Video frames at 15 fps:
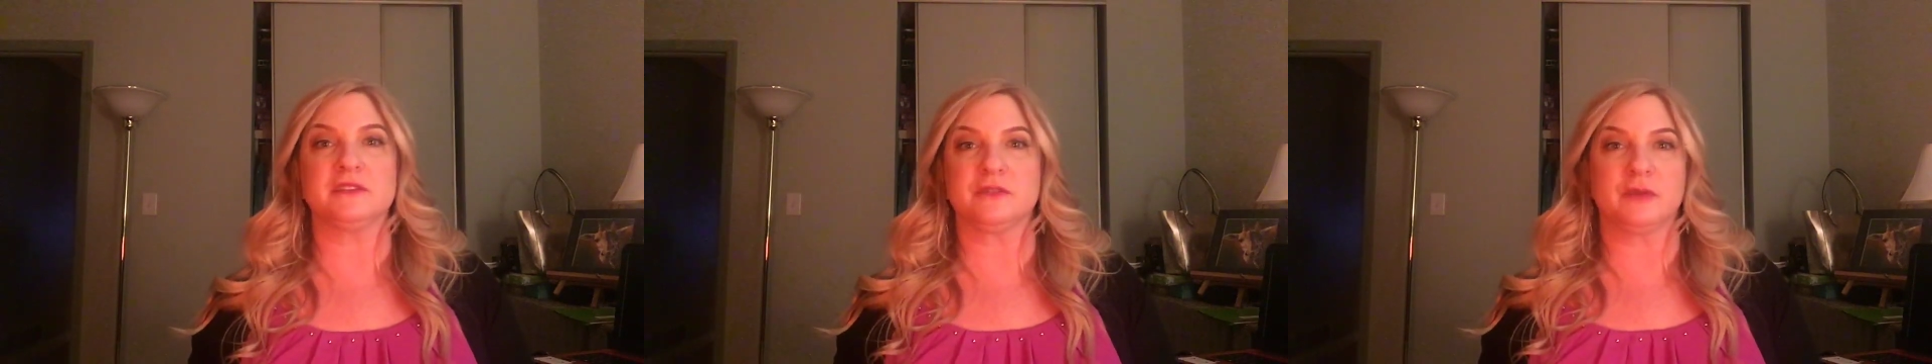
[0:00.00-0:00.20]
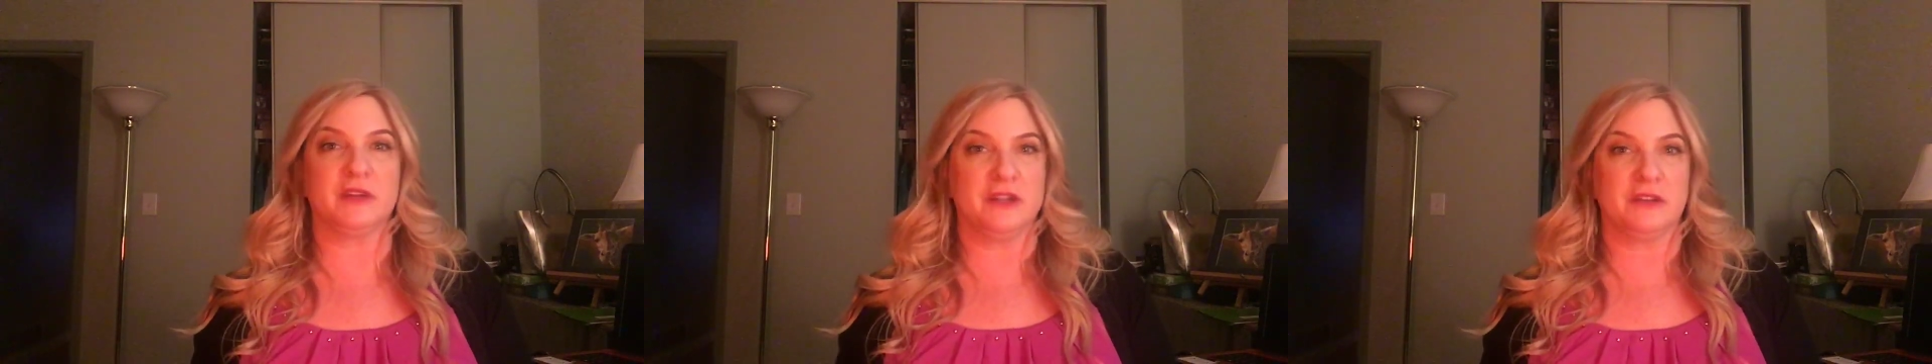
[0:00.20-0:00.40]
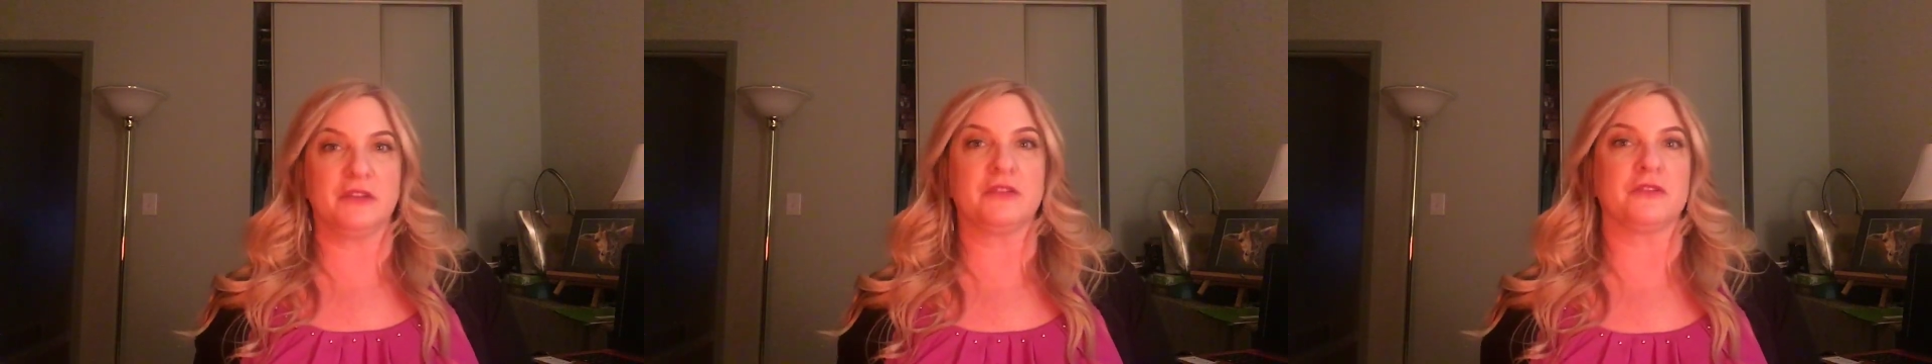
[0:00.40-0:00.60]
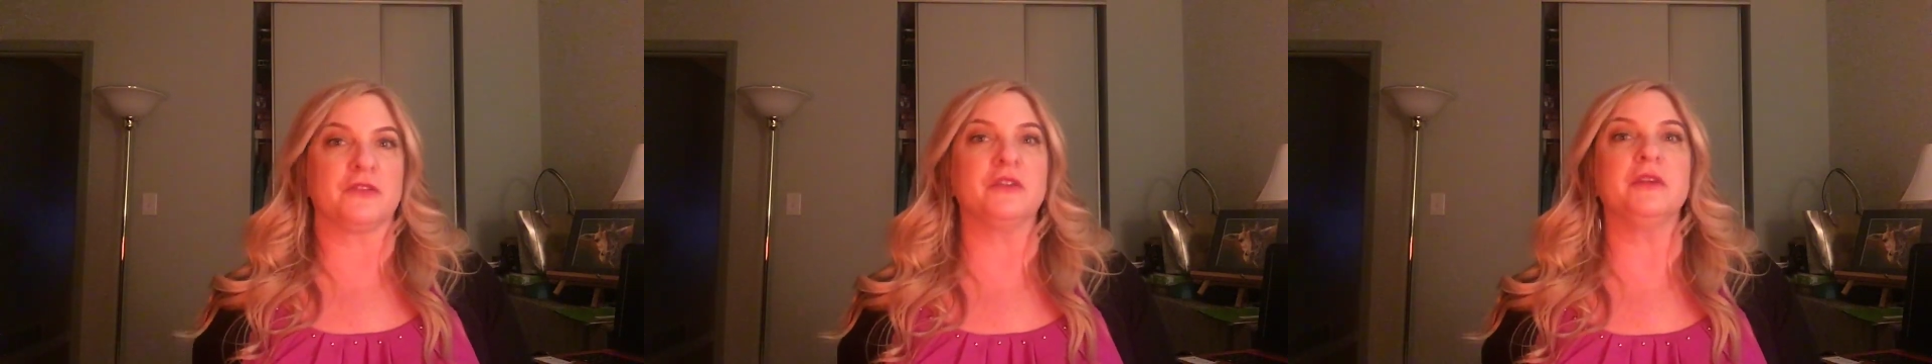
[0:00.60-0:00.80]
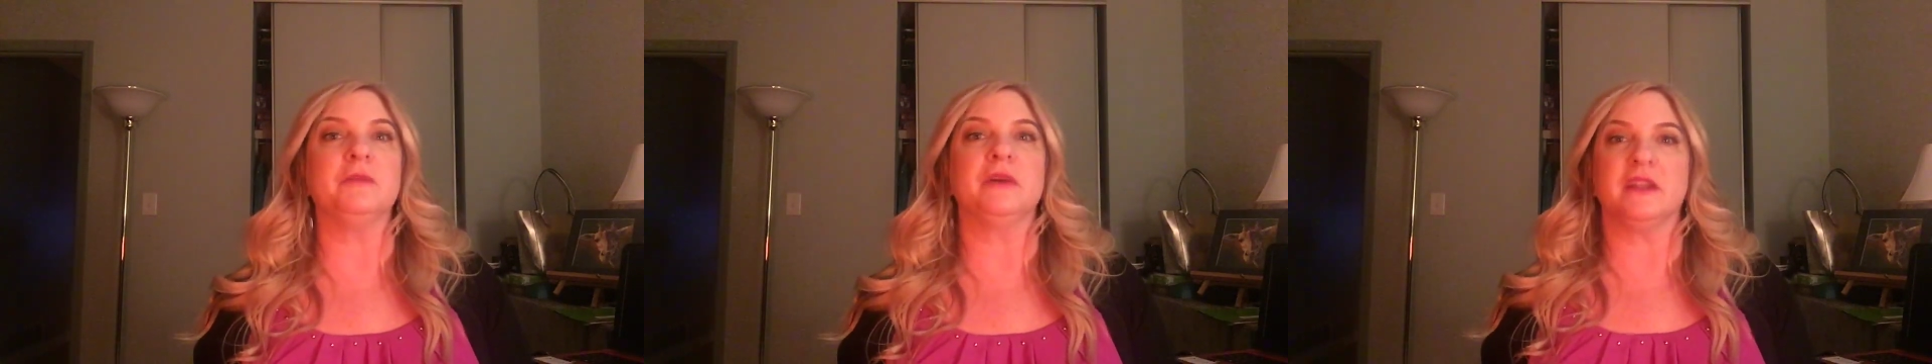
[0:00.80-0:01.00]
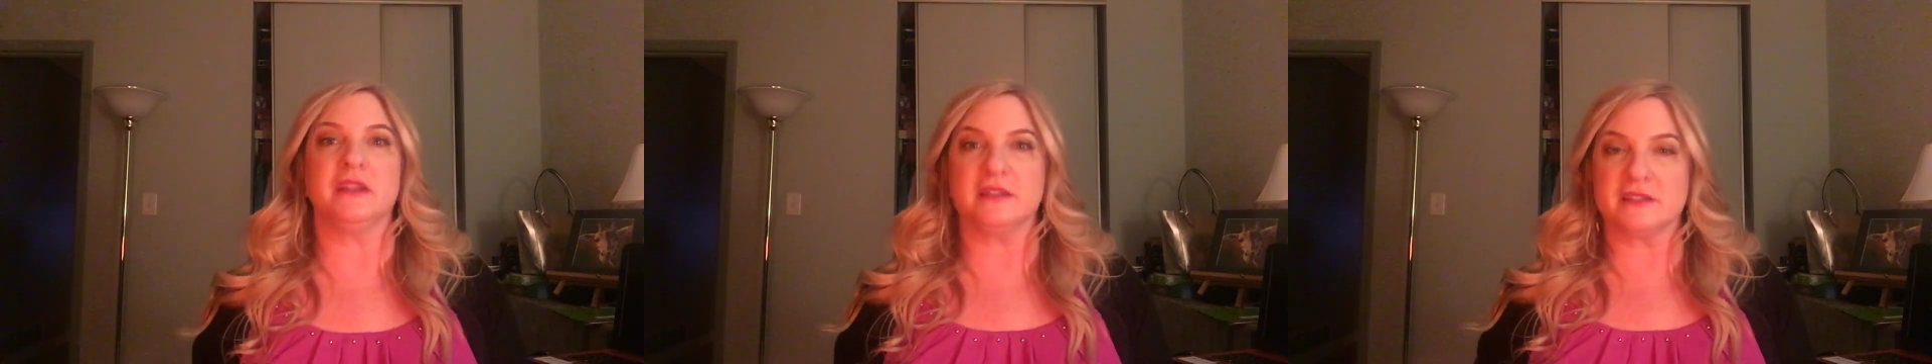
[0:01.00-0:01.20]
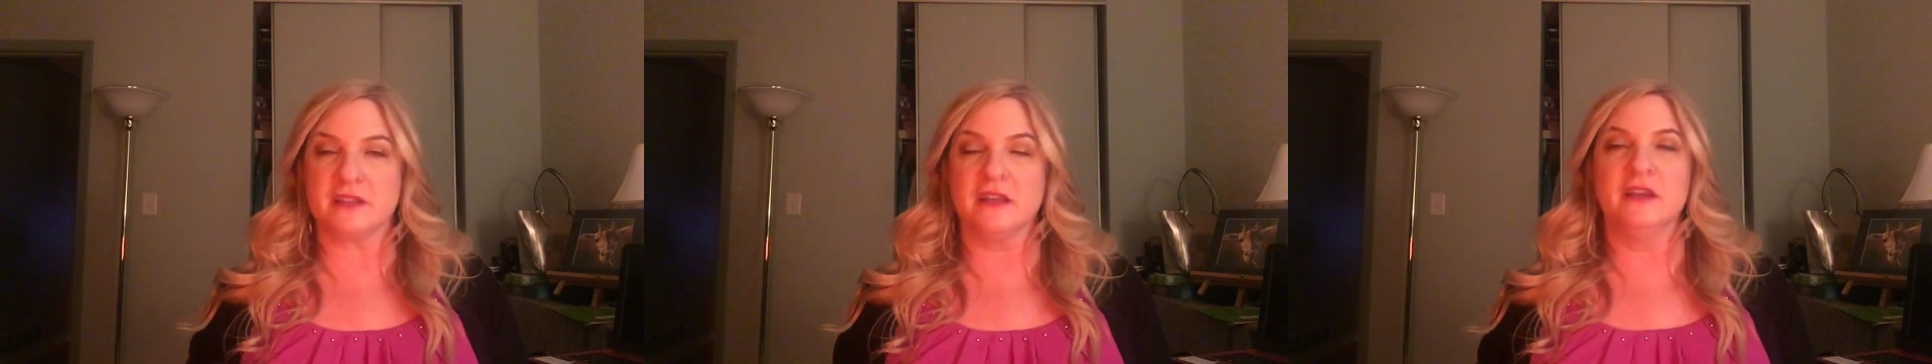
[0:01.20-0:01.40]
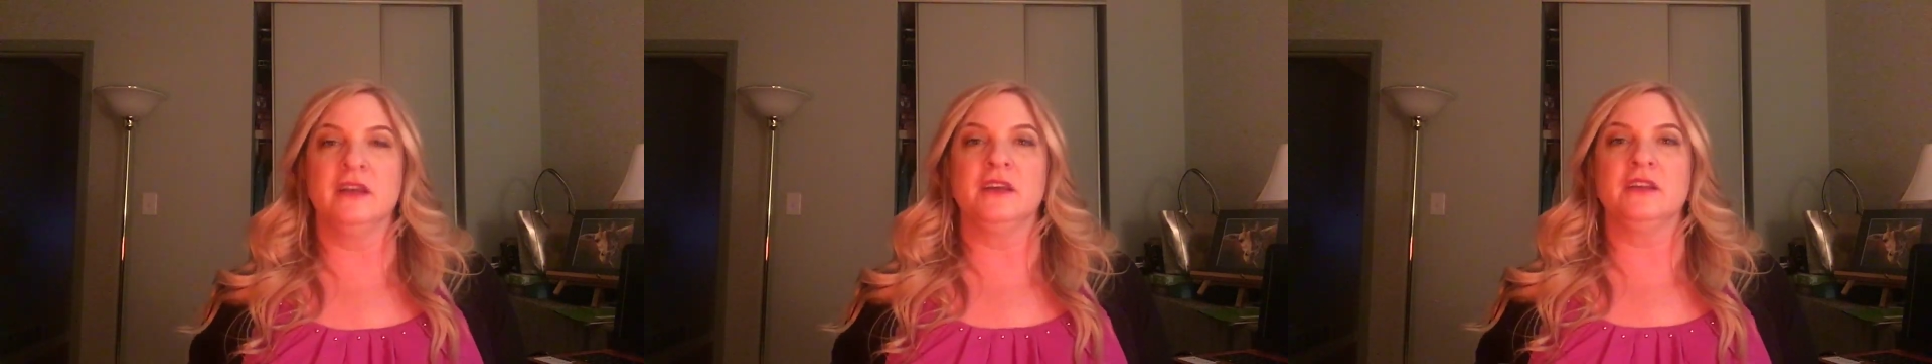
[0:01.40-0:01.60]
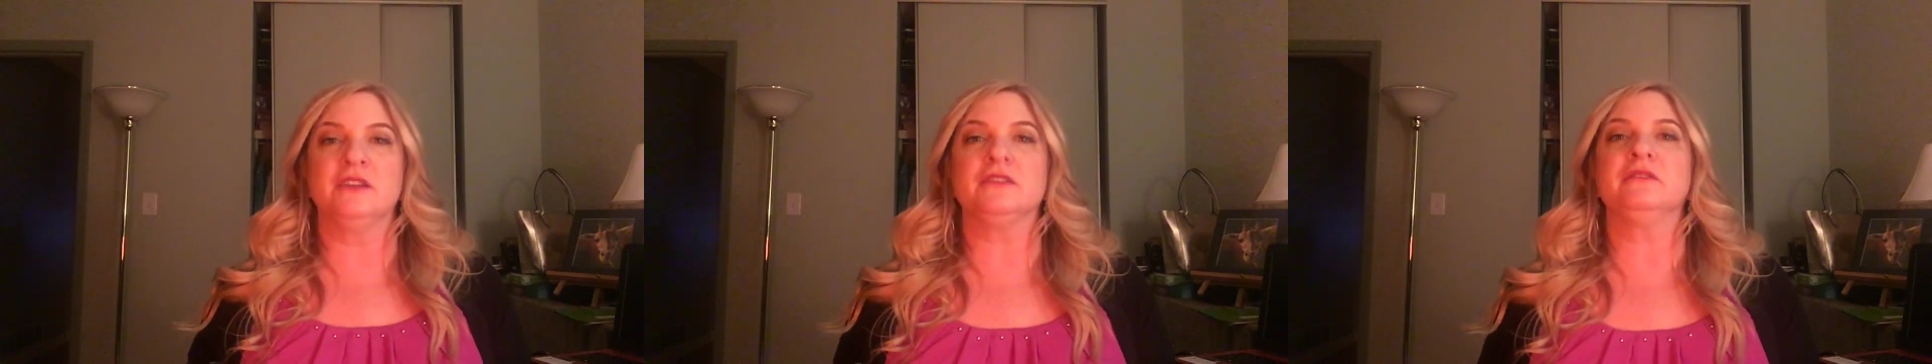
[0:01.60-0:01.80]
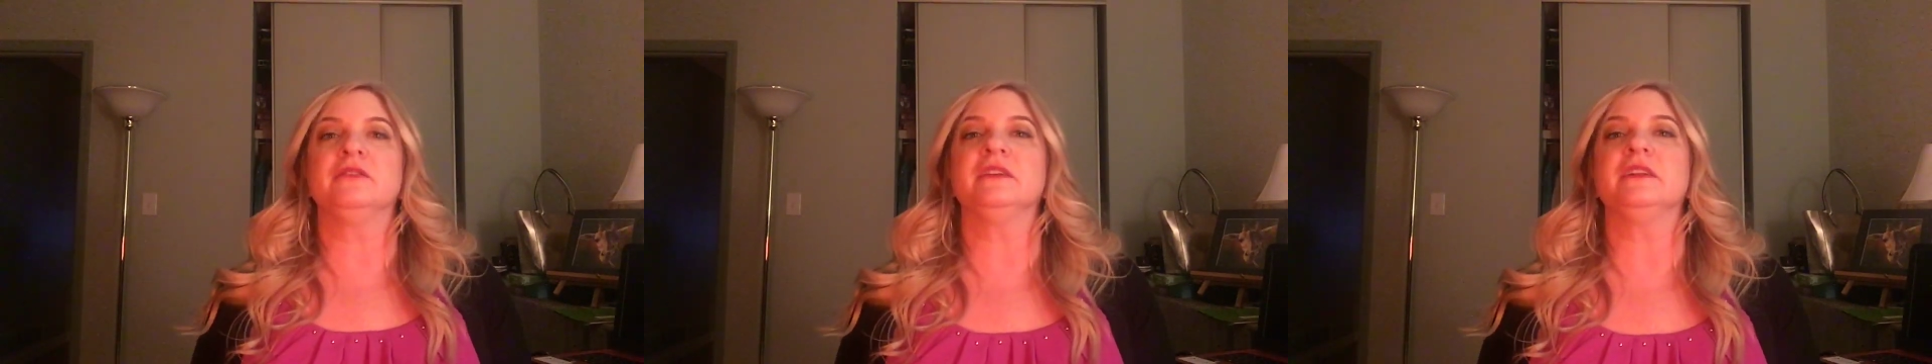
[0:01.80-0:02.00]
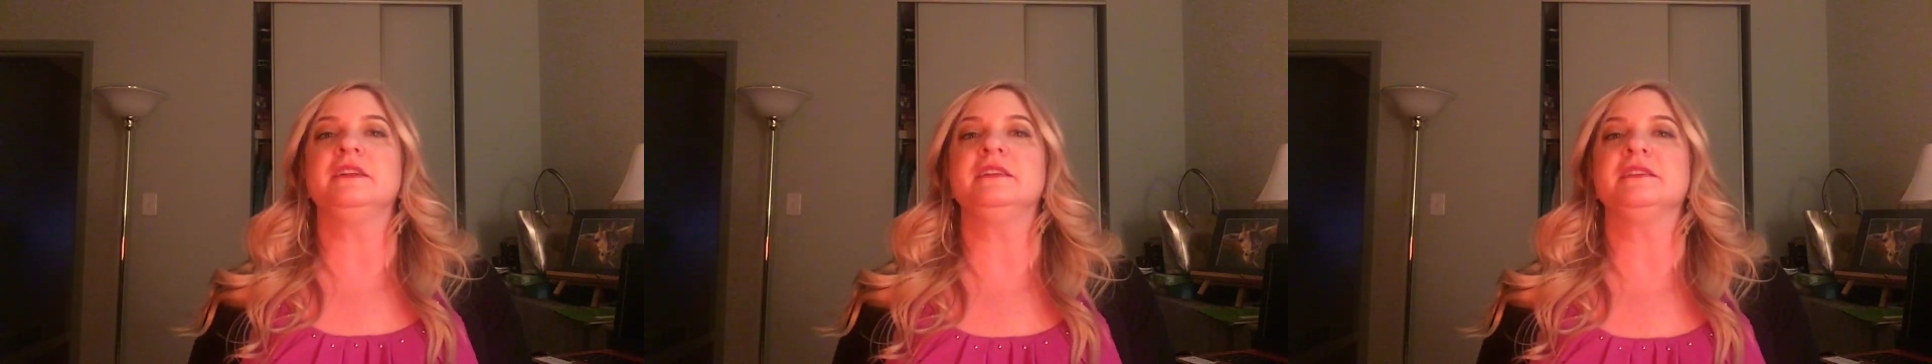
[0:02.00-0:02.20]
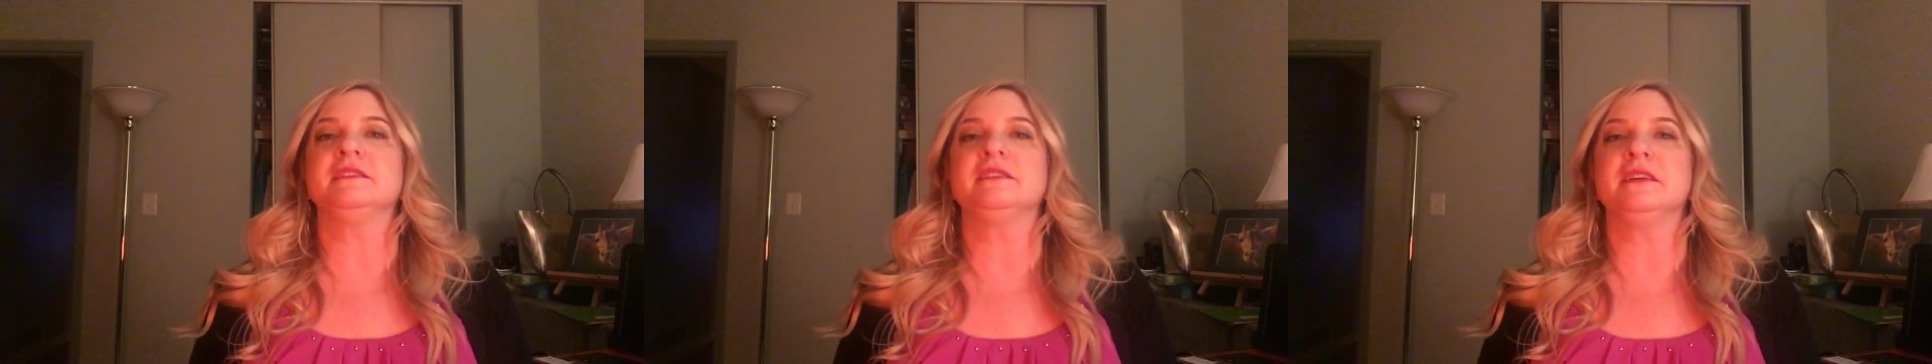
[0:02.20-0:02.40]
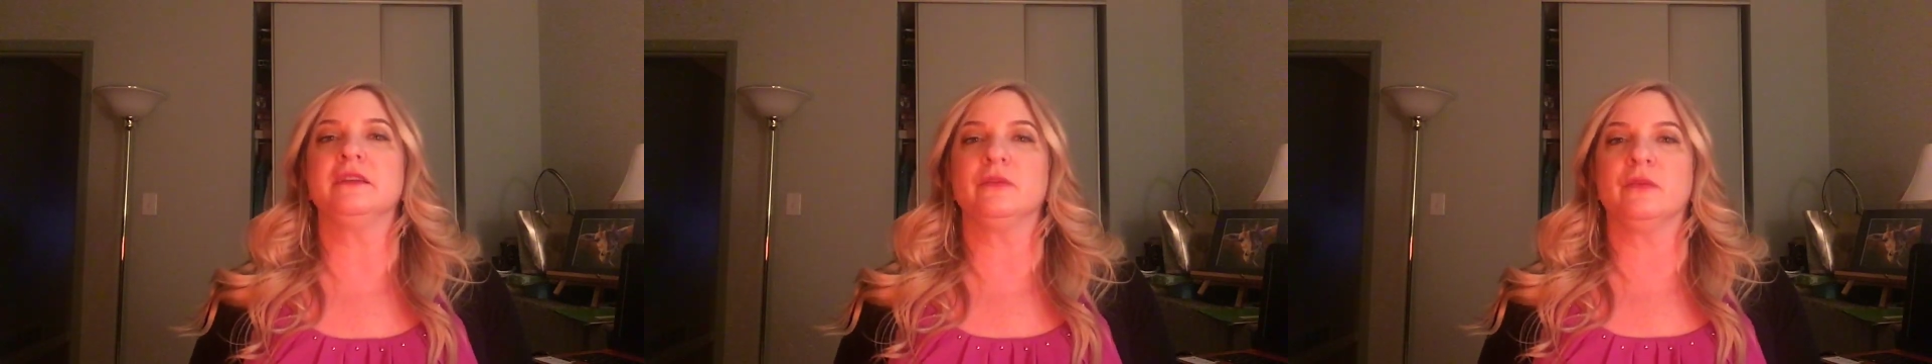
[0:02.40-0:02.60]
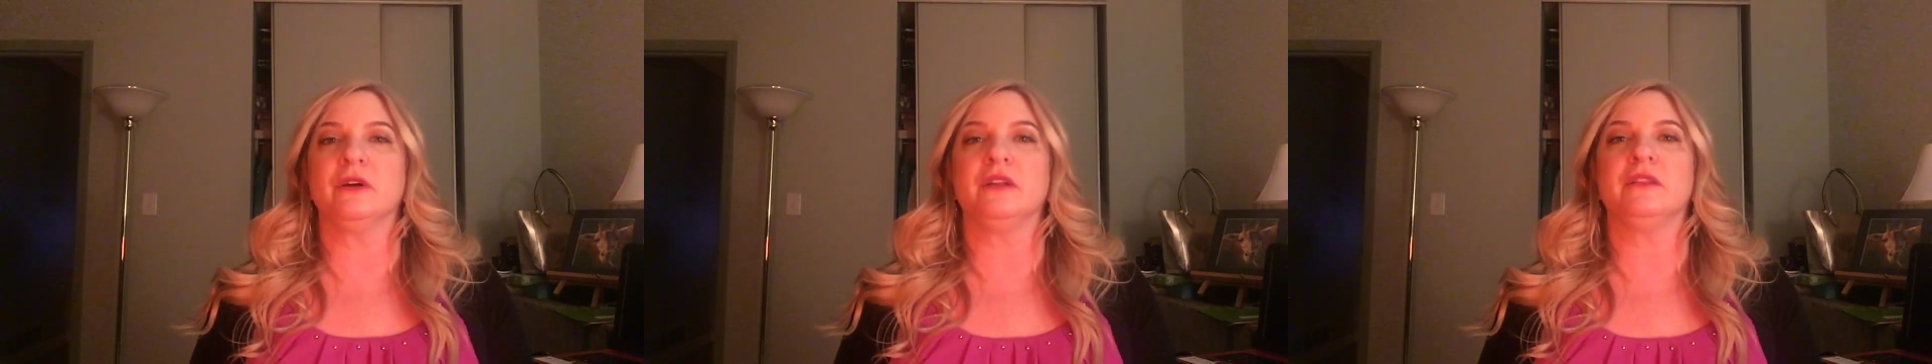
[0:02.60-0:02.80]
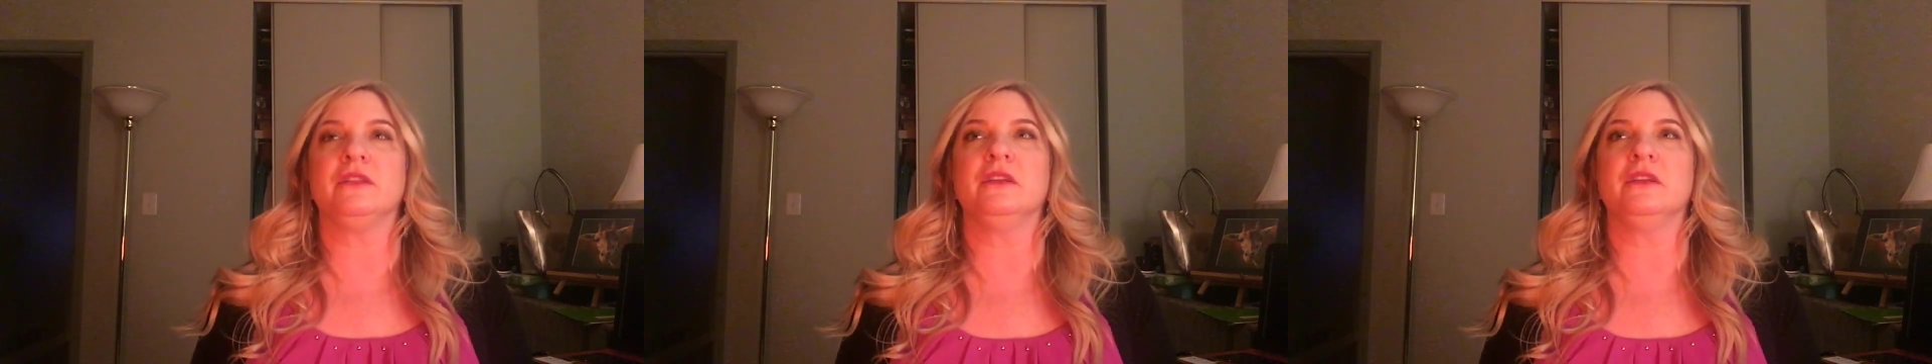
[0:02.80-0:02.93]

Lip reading: 20 to 30 minutes to really sit with,